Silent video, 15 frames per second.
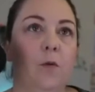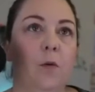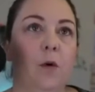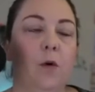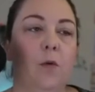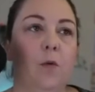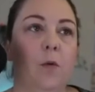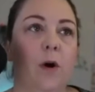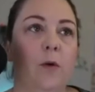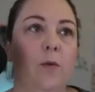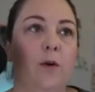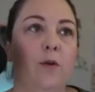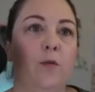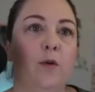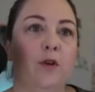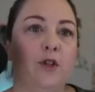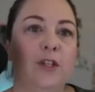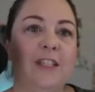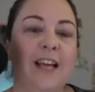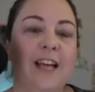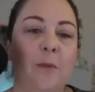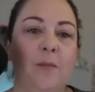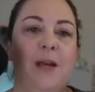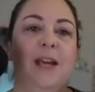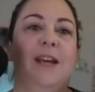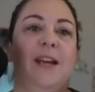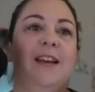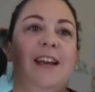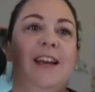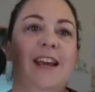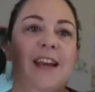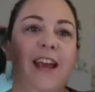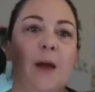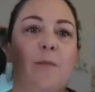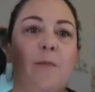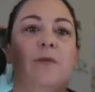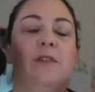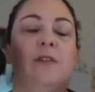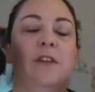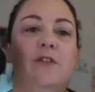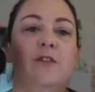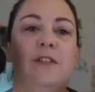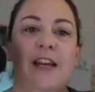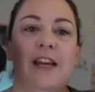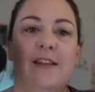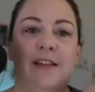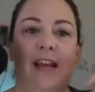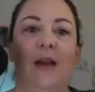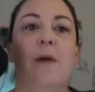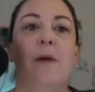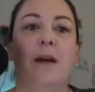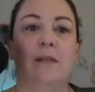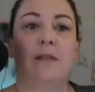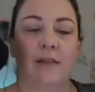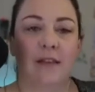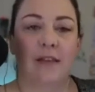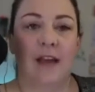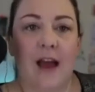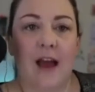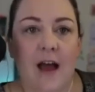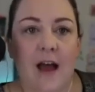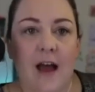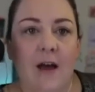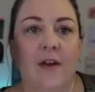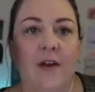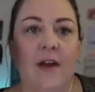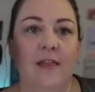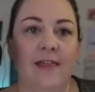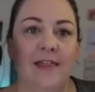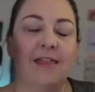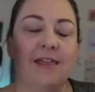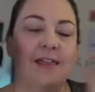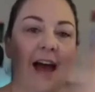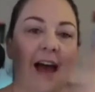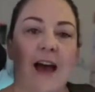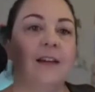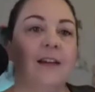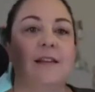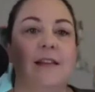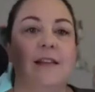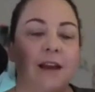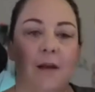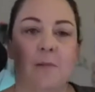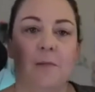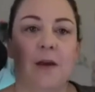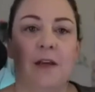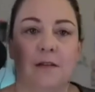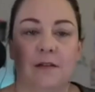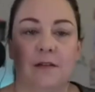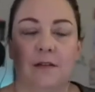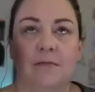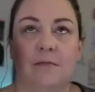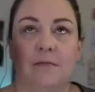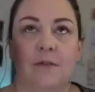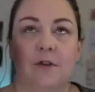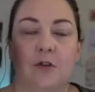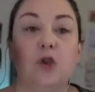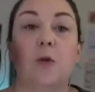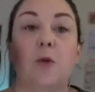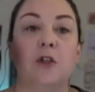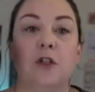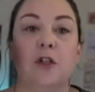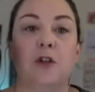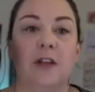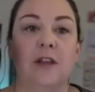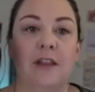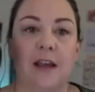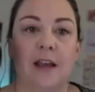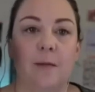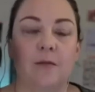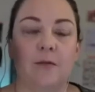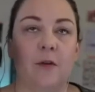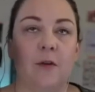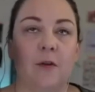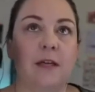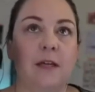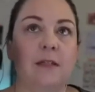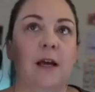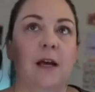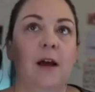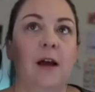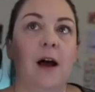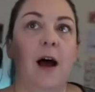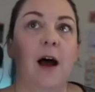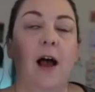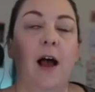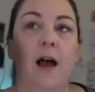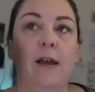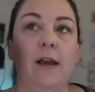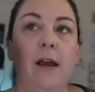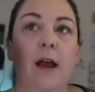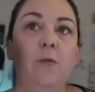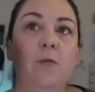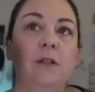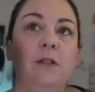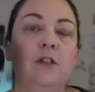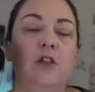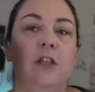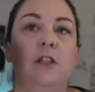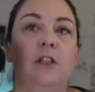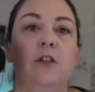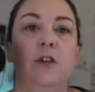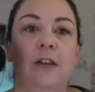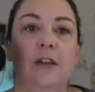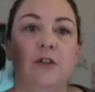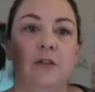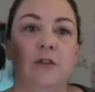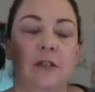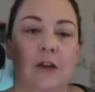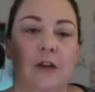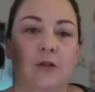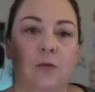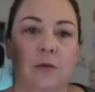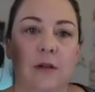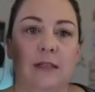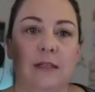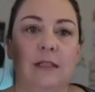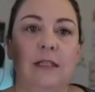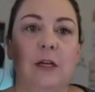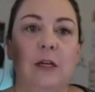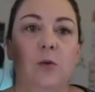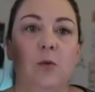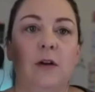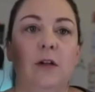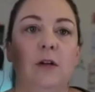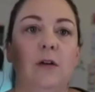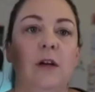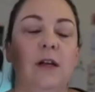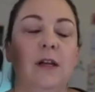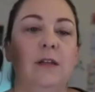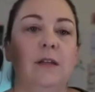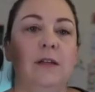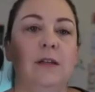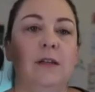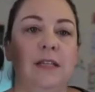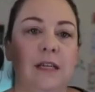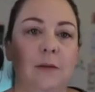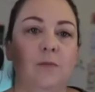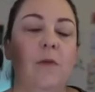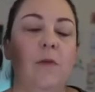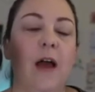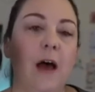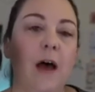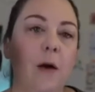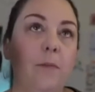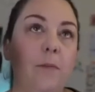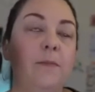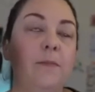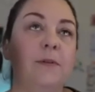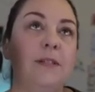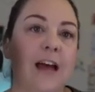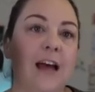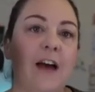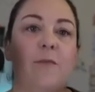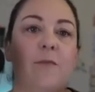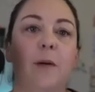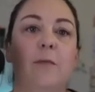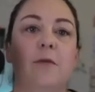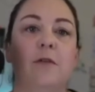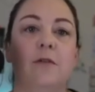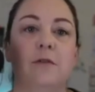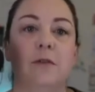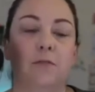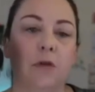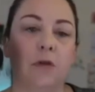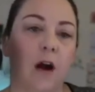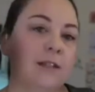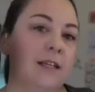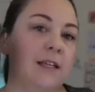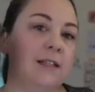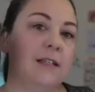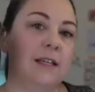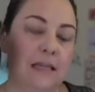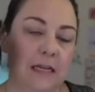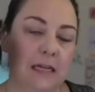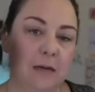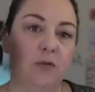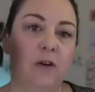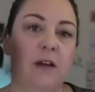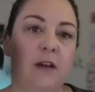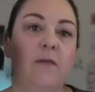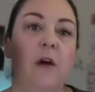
where we're just helping campers understand the impact that they have. And that can make, there's so much learning that comes from this. I would suggest look at your schedule and see where you can help staff members process and debrief